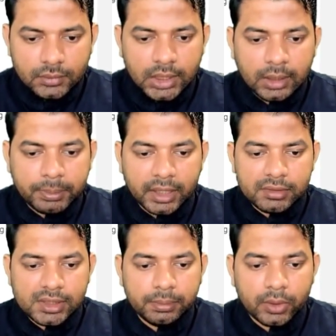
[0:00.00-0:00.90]
a
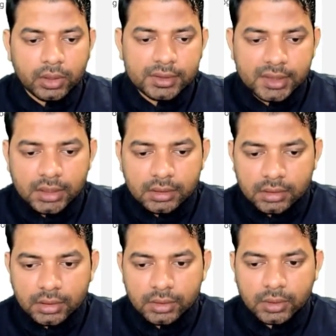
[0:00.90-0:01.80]
privacy policy
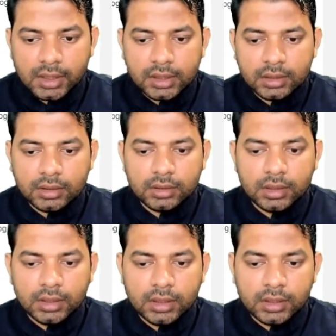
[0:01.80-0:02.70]
URL
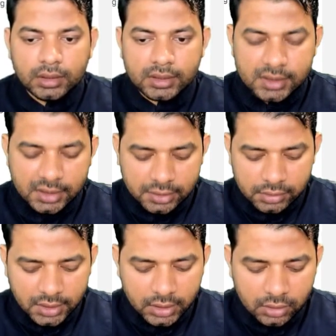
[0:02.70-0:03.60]
that is
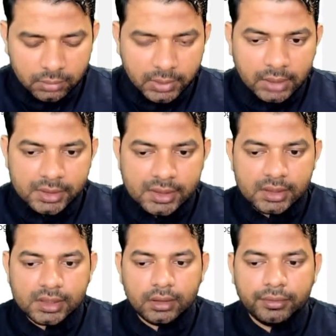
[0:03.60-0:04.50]
associated to my
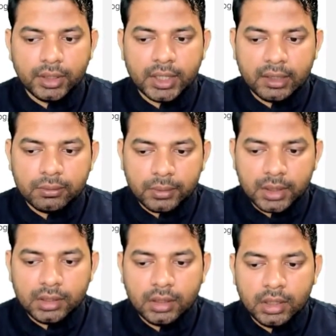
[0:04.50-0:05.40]
business. If you have
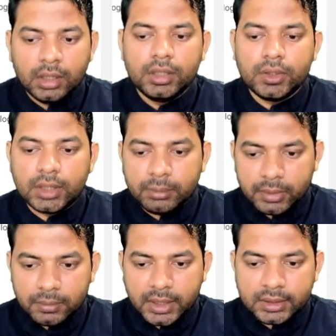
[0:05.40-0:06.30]
one, you can
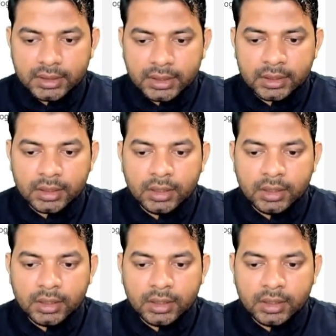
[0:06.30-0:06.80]
provide that.